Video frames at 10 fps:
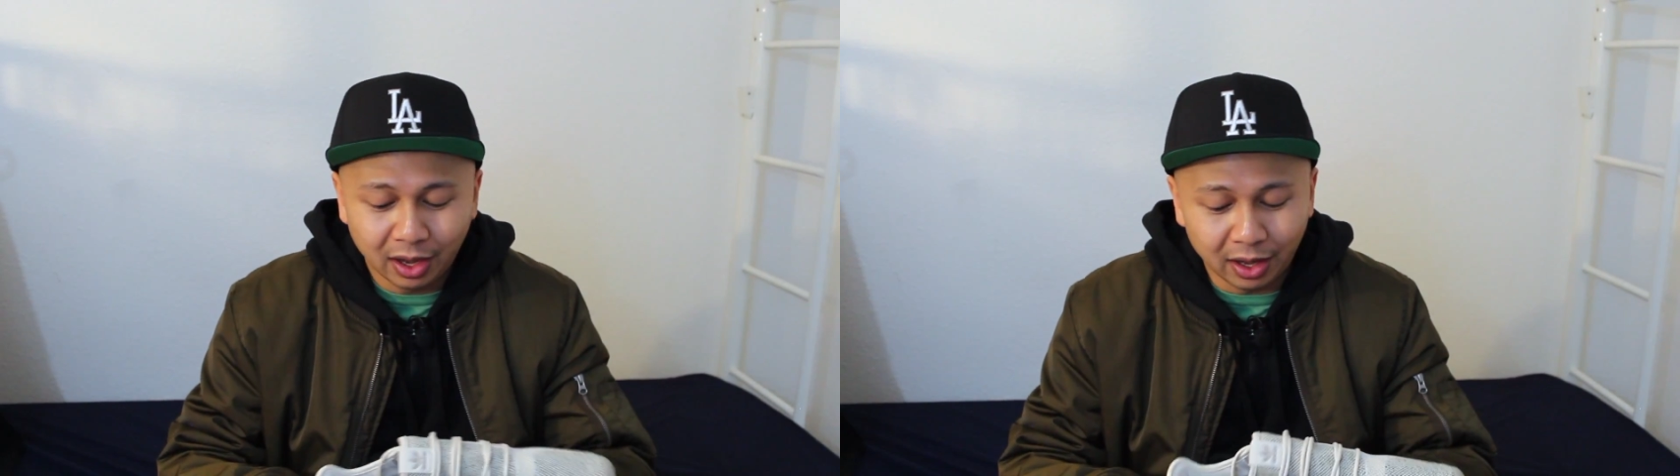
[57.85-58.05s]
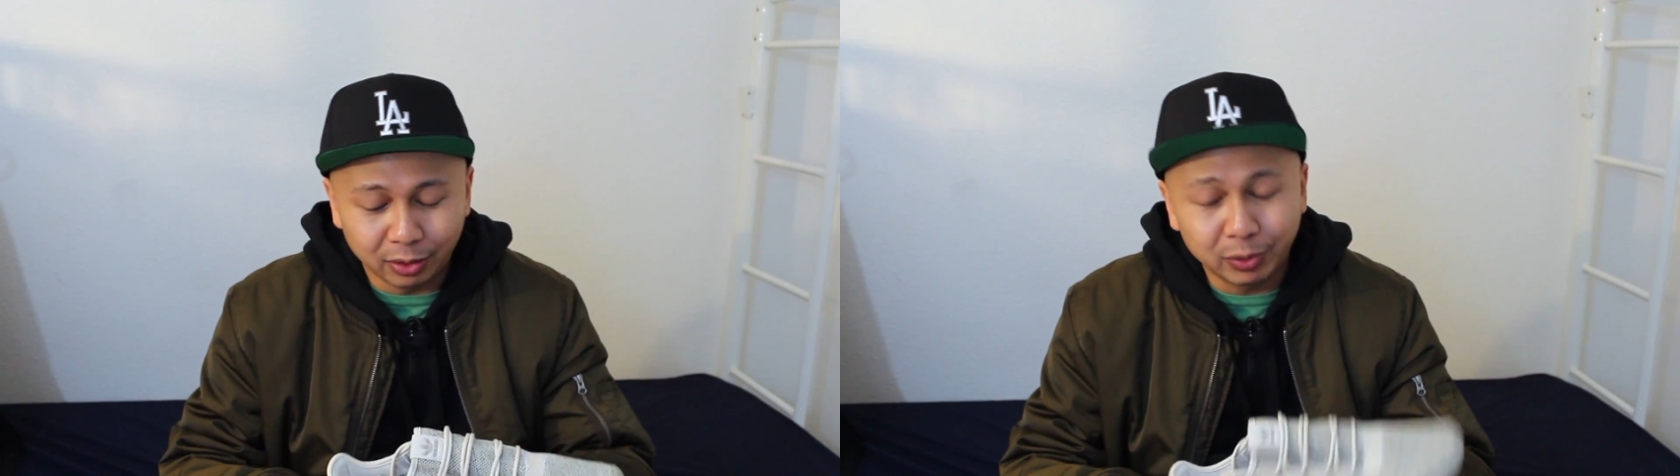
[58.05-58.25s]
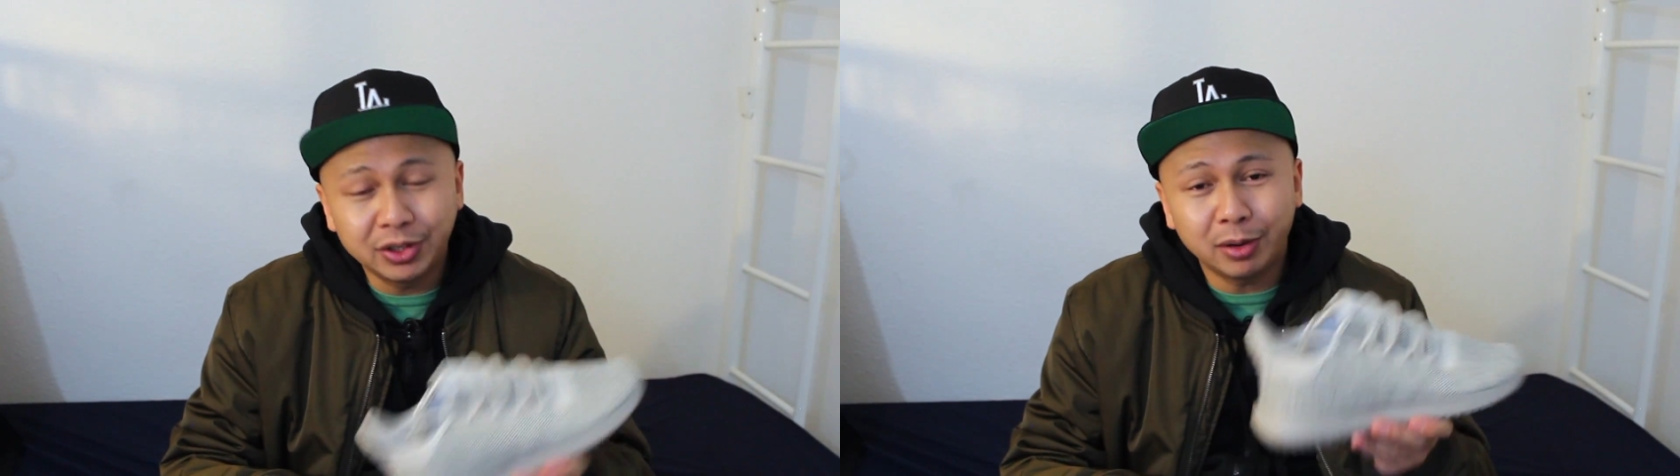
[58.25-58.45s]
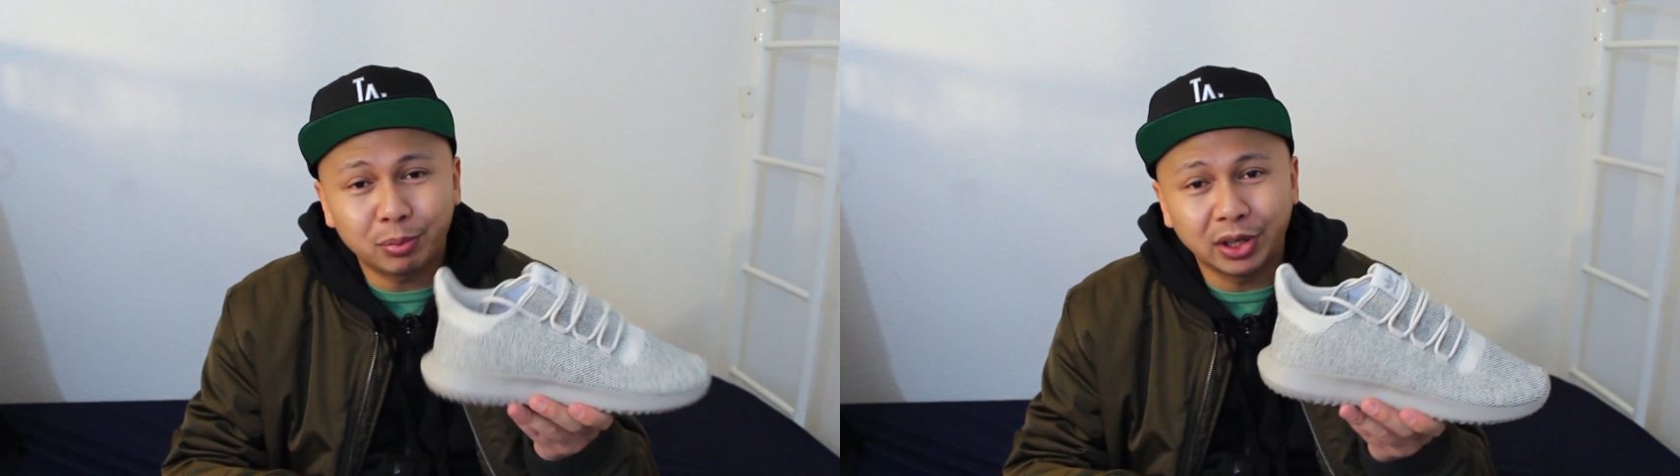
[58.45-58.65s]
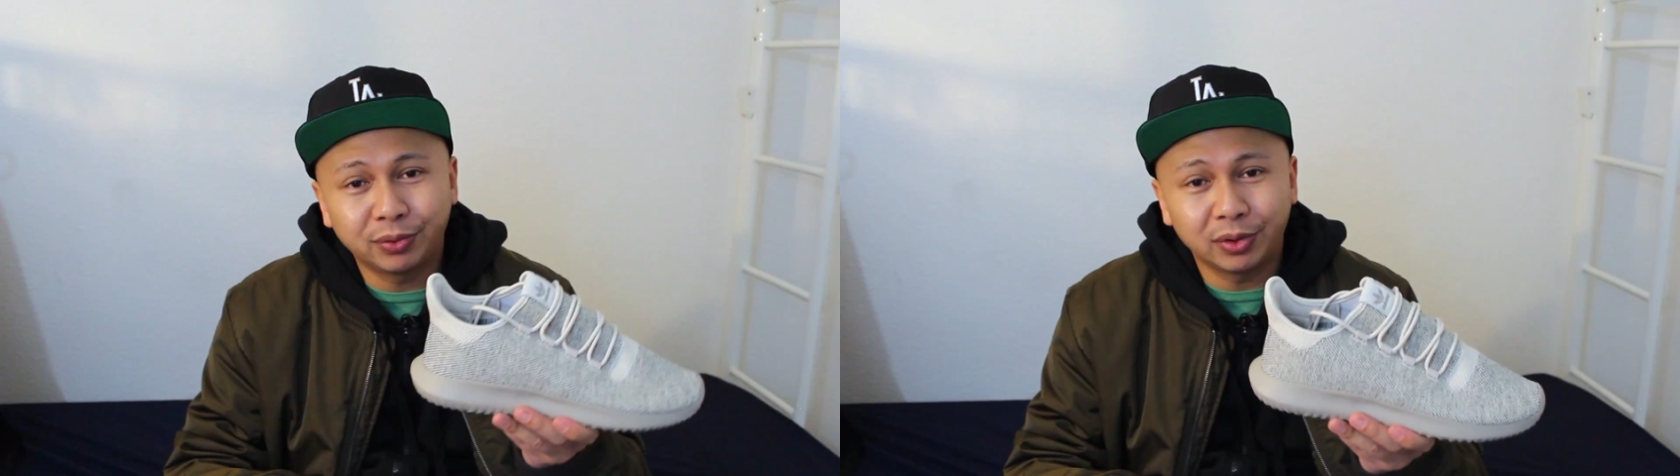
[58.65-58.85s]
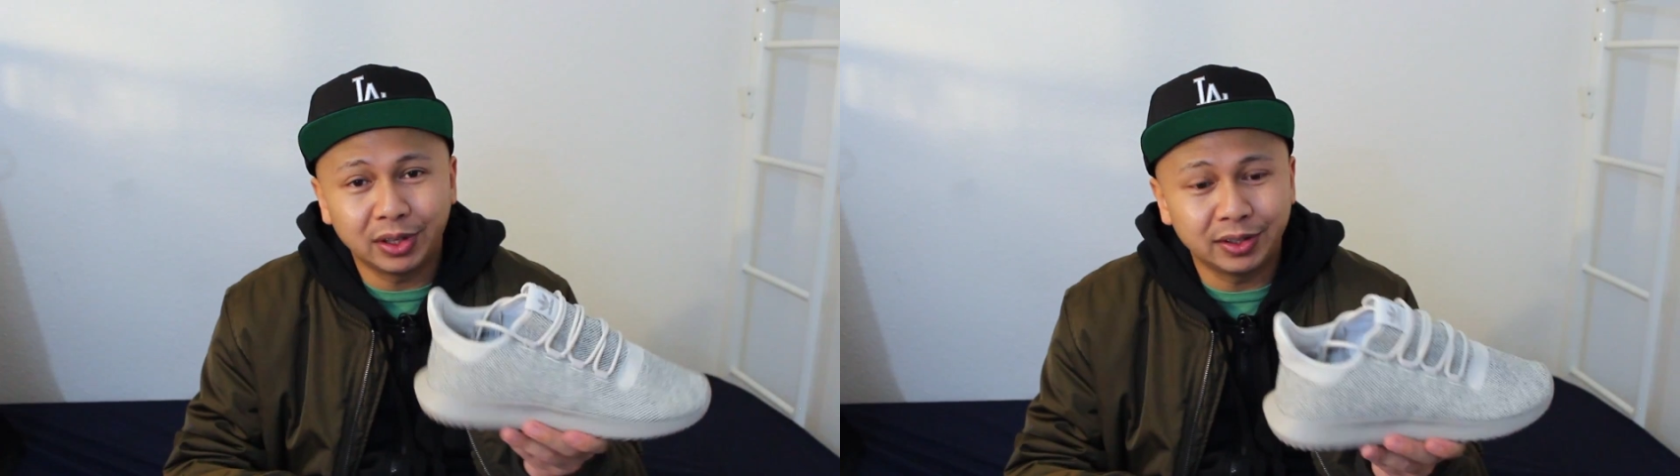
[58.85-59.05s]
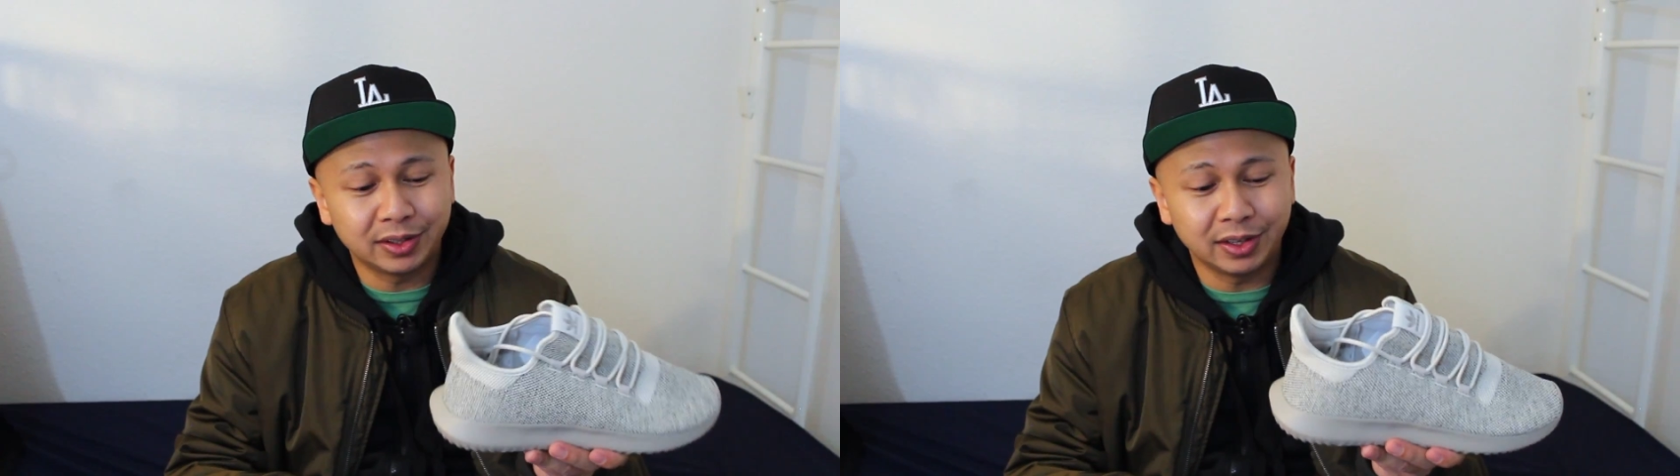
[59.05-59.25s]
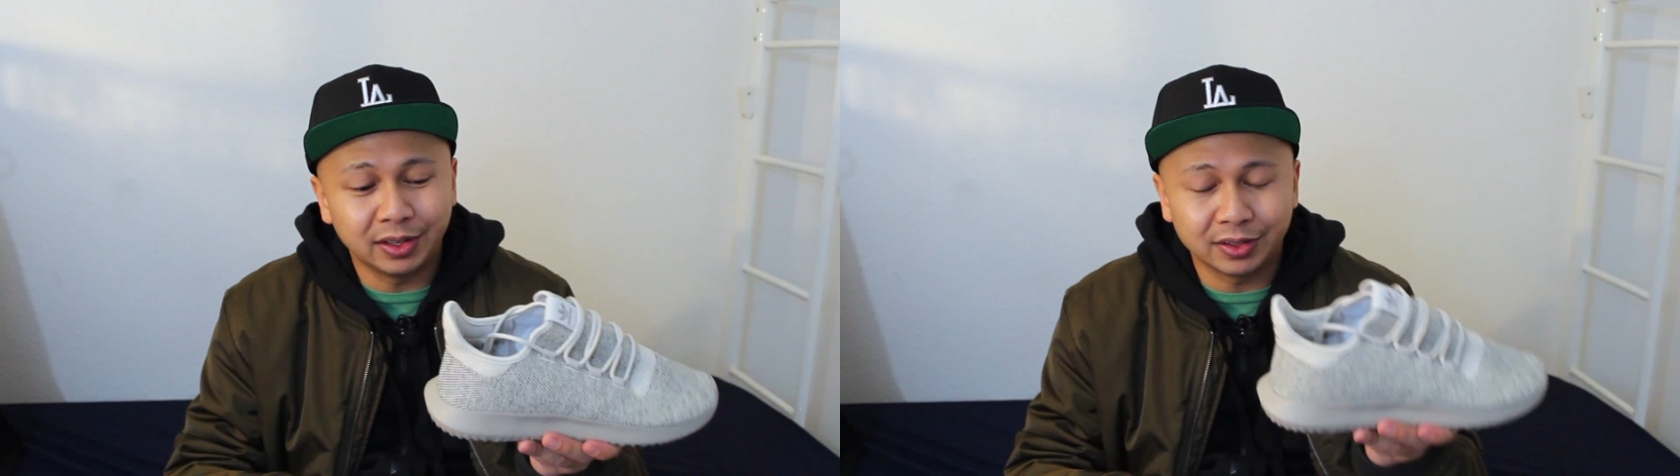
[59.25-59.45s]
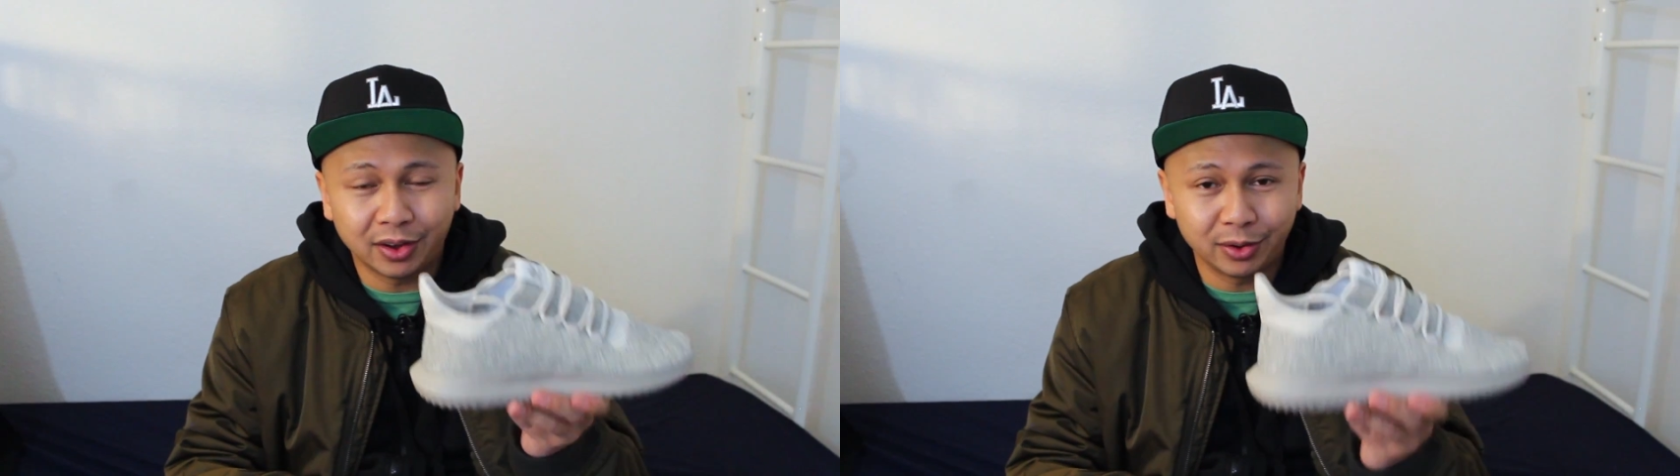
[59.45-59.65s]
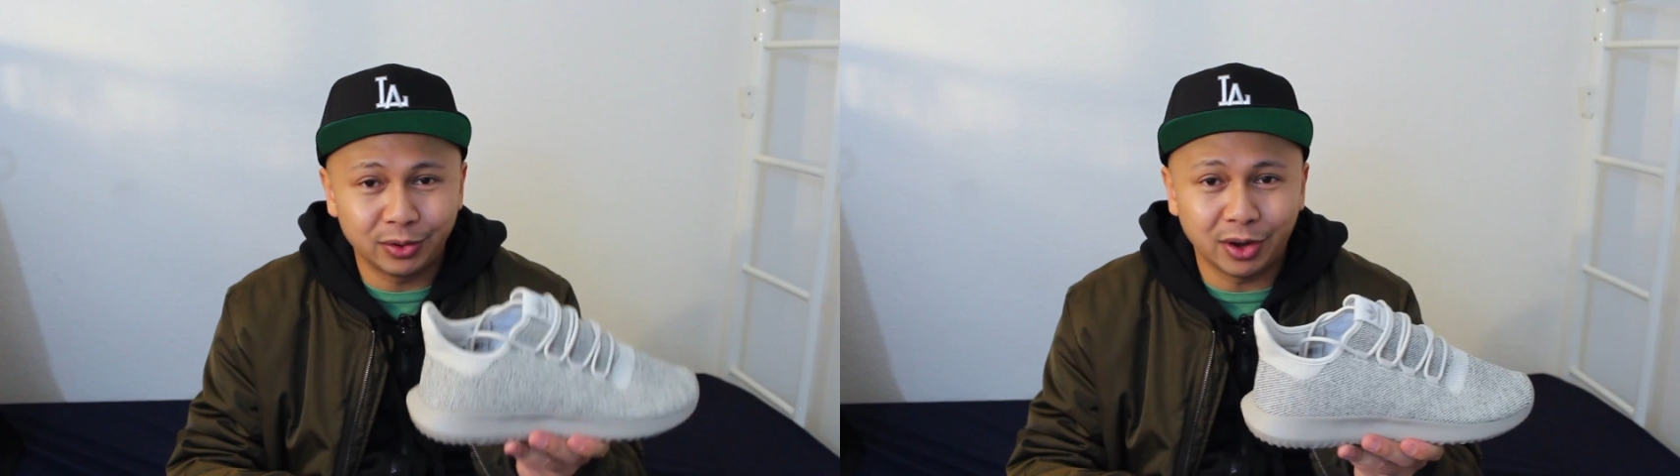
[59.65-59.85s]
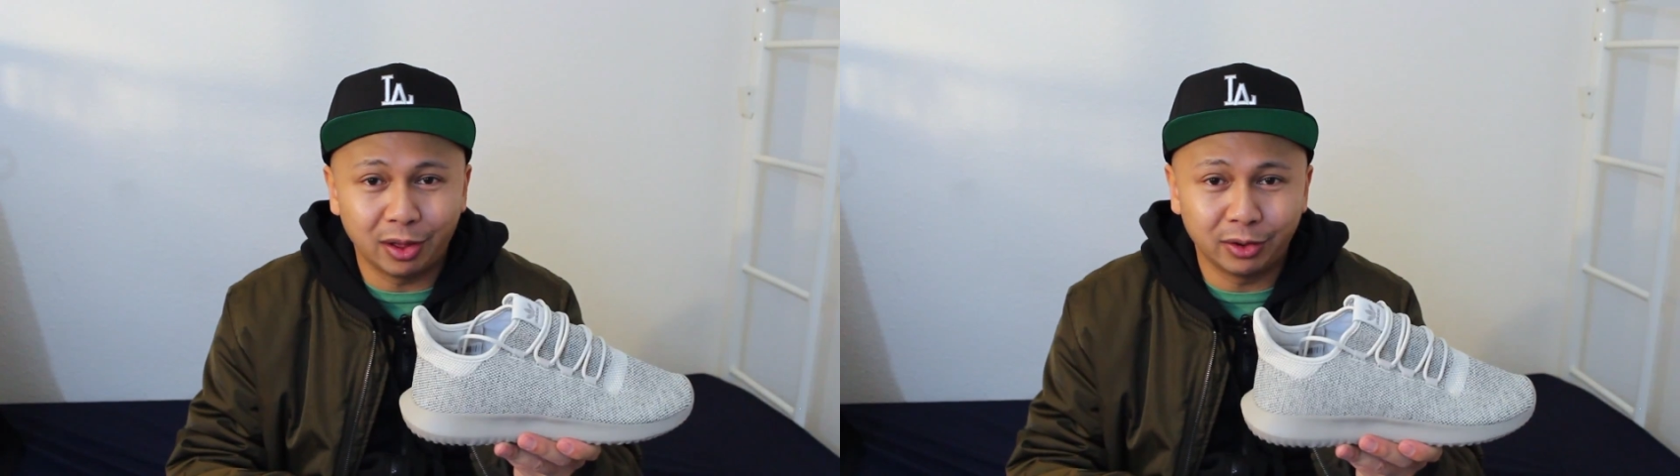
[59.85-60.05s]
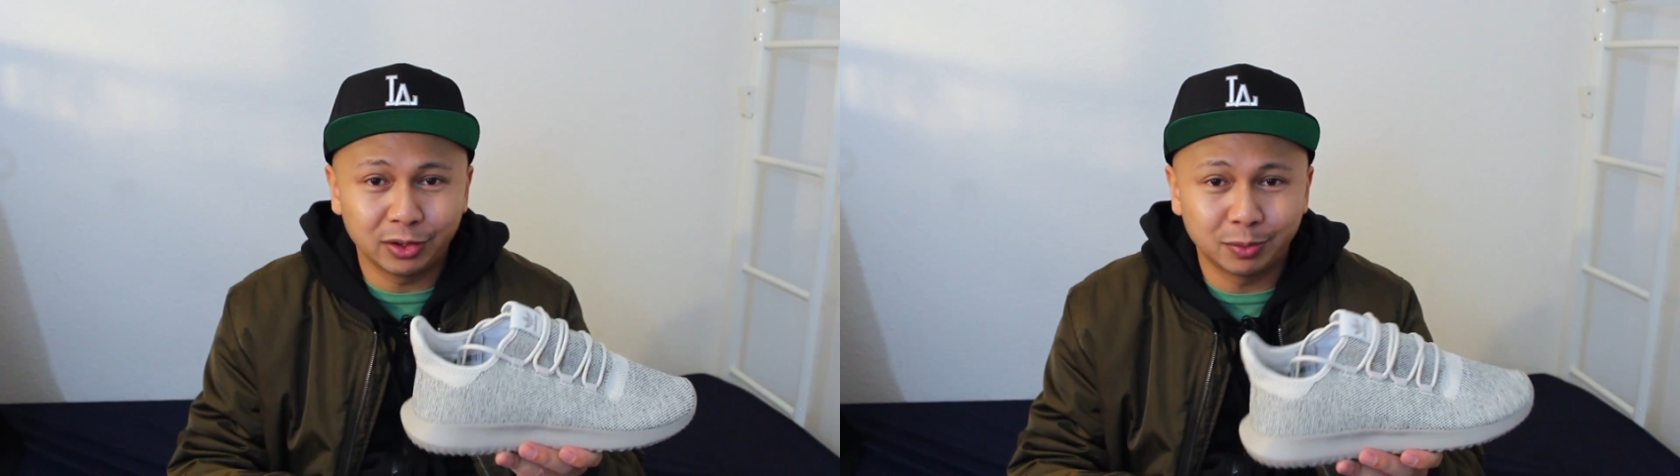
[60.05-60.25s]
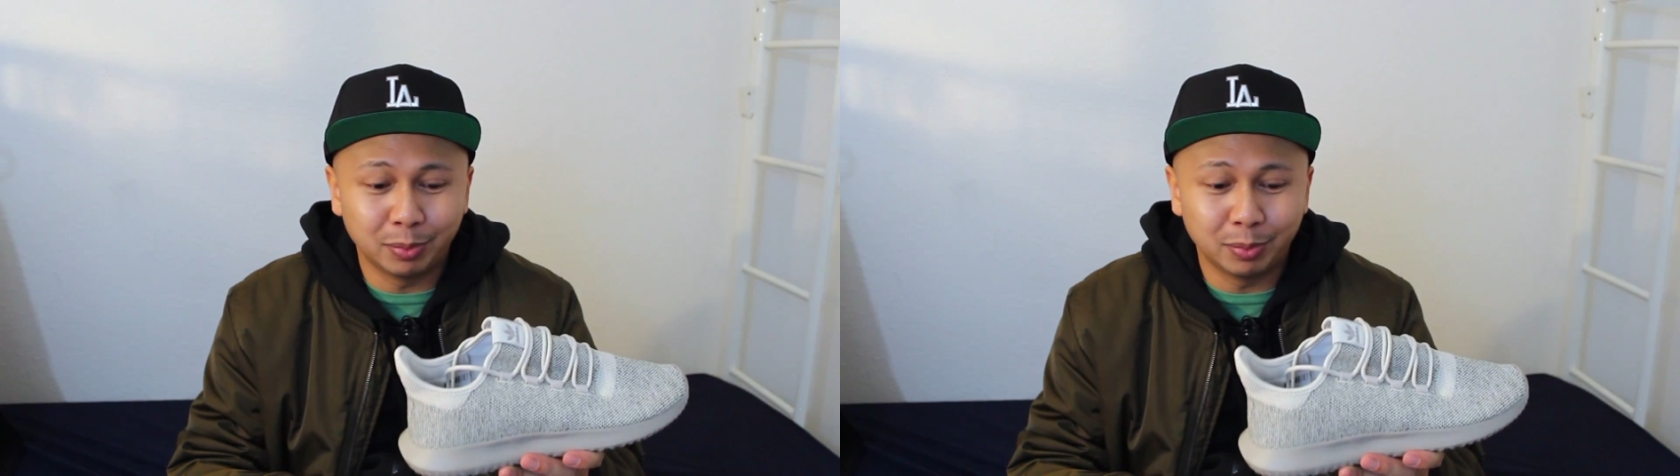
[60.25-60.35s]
Uh, the retail price for these is $100,